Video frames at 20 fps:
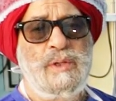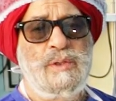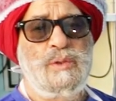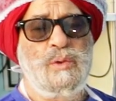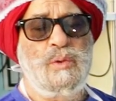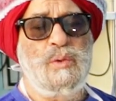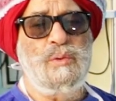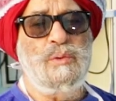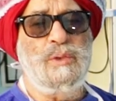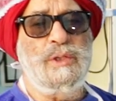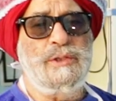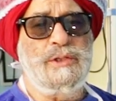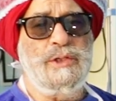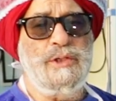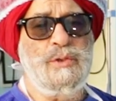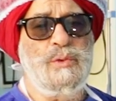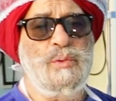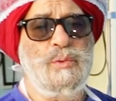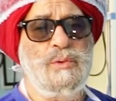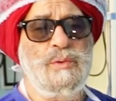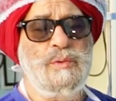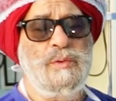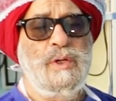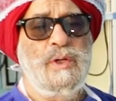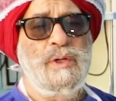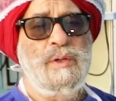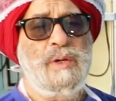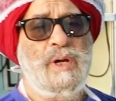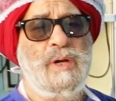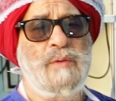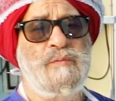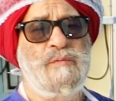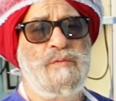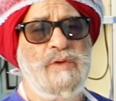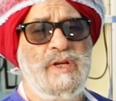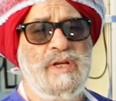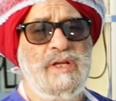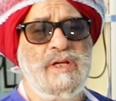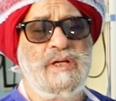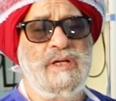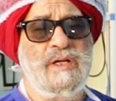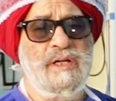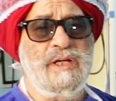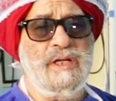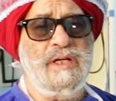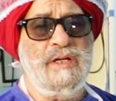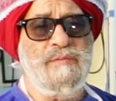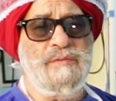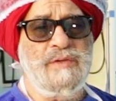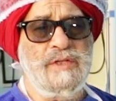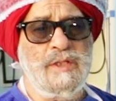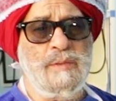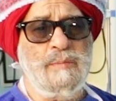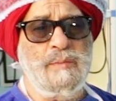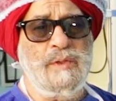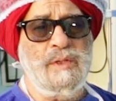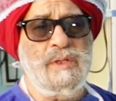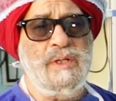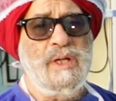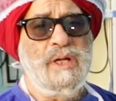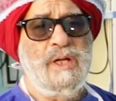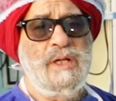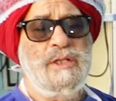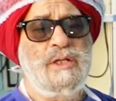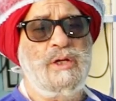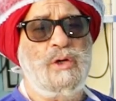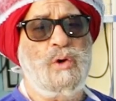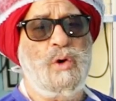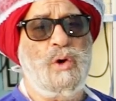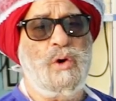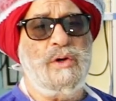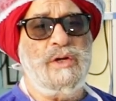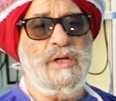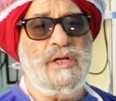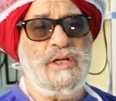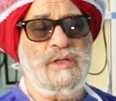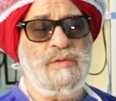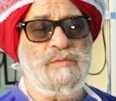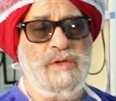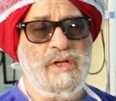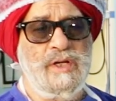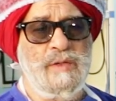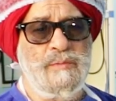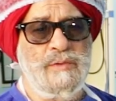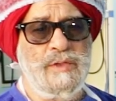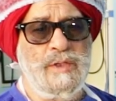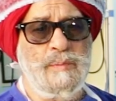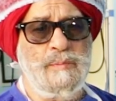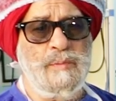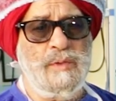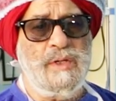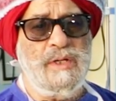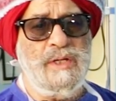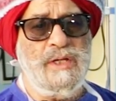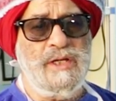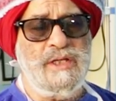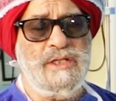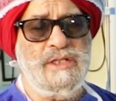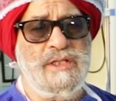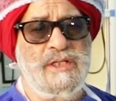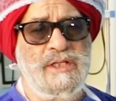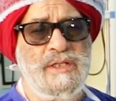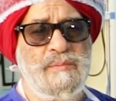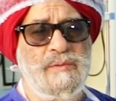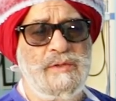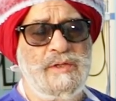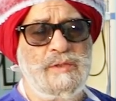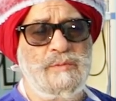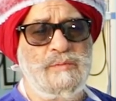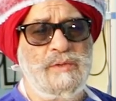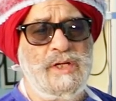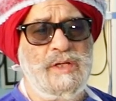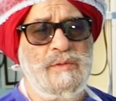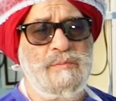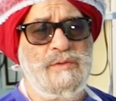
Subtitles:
So the tissues are very clearly visible, the cornea is very visible, AC is very